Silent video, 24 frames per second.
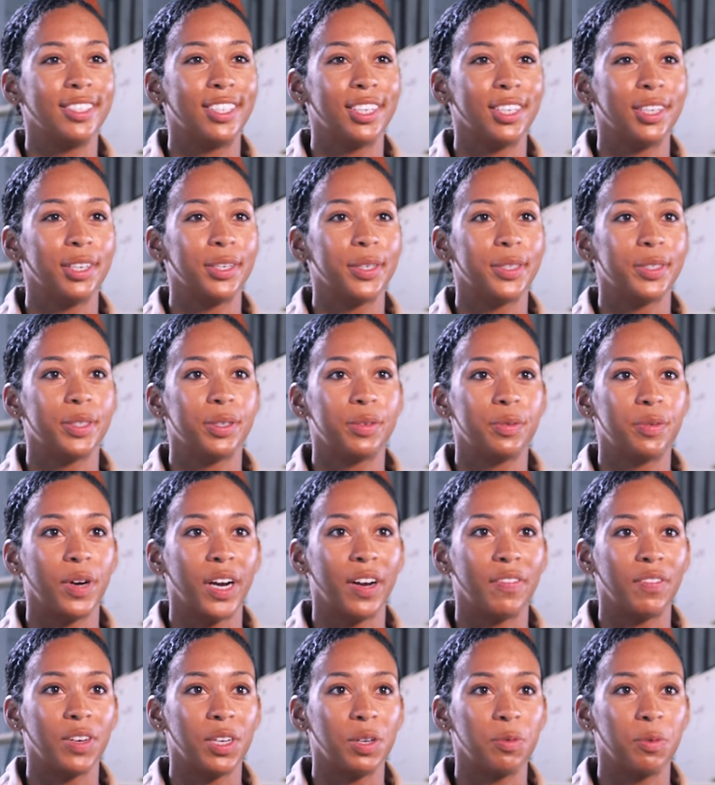do
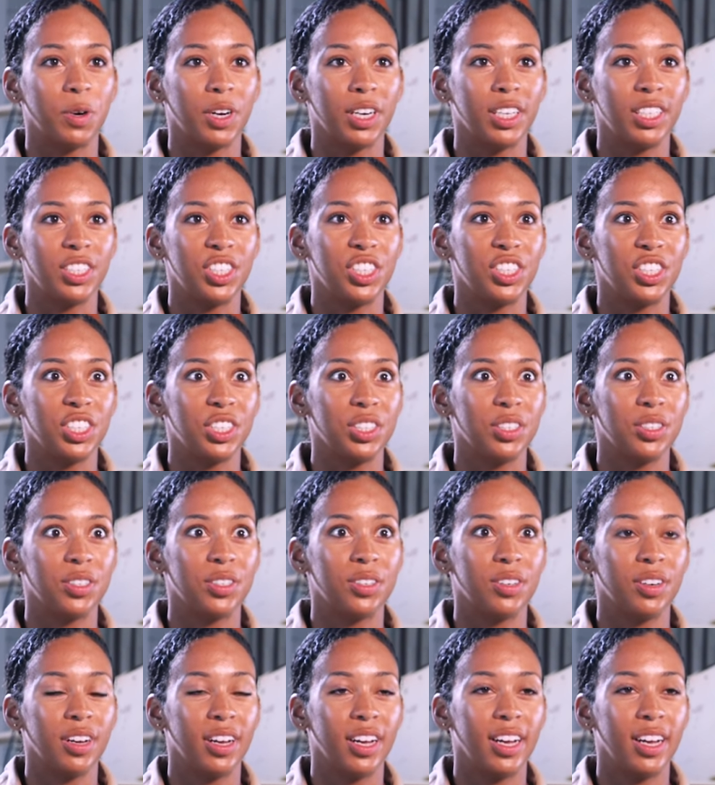whatever you want it to do.